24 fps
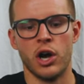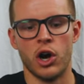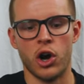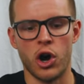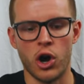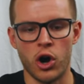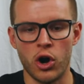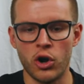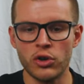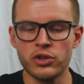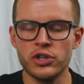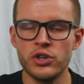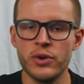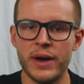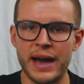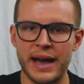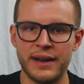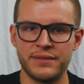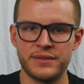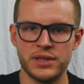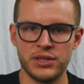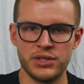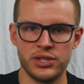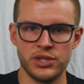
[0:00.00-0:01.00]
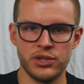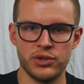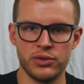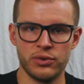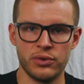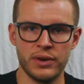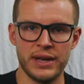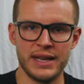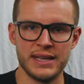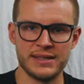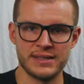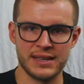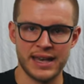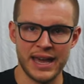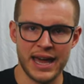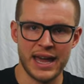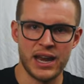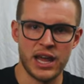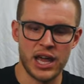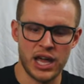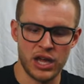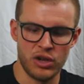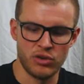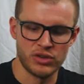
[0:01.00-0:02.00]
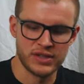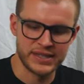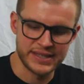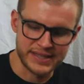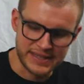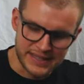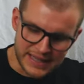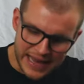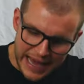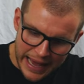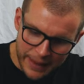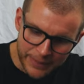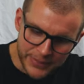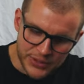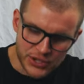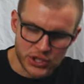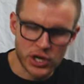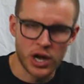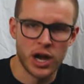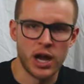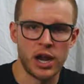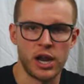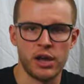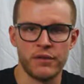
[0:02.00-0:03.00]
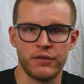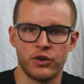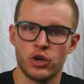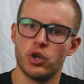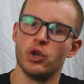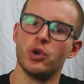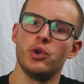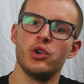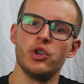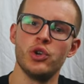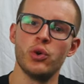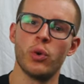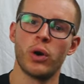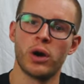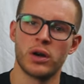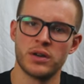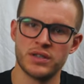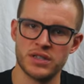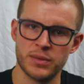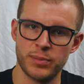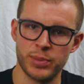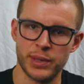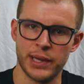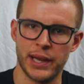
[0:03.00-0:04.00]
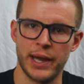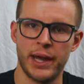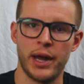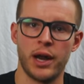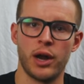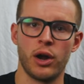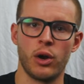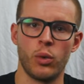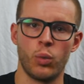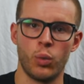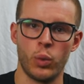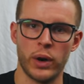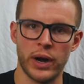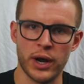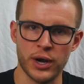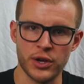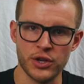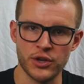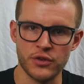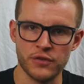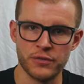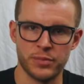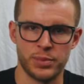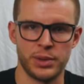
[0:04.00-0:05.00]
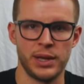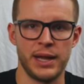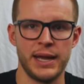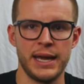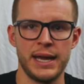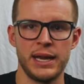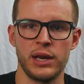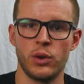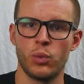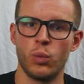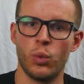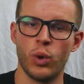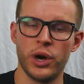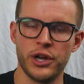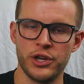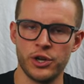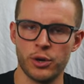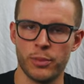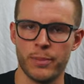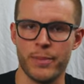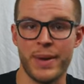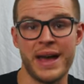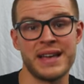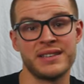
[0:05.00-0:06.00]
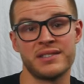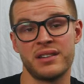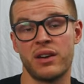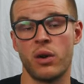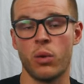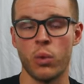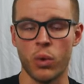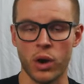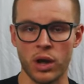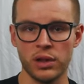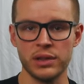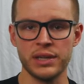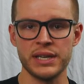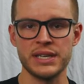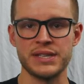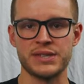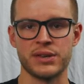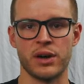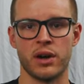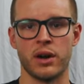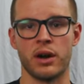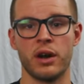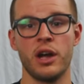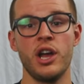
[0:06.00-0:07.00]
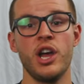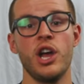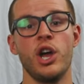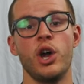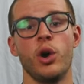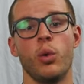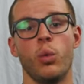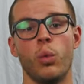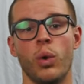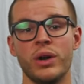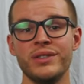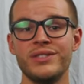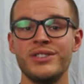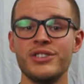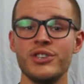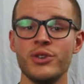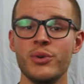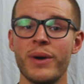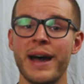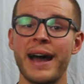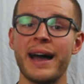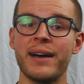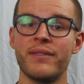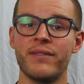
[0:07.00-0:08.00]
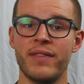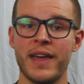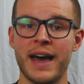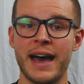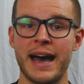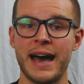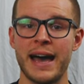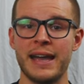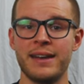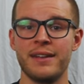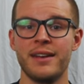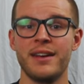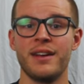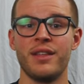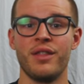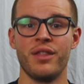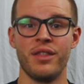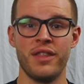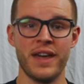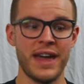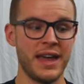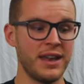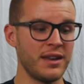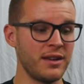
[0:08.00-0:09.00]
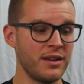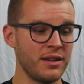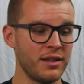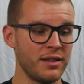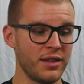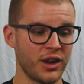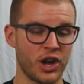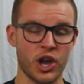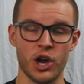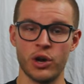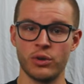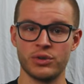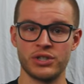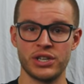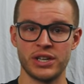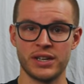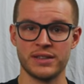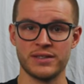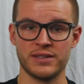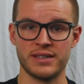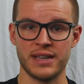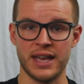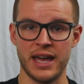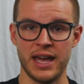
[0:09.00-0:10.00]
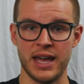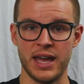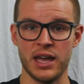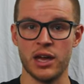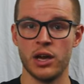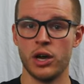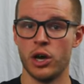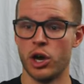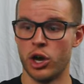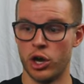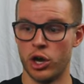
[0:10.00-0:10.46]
All you have to do is get a snapshot of who you are as a player, where you've played, and what your best qualities are. Once you have that, then the coach can say,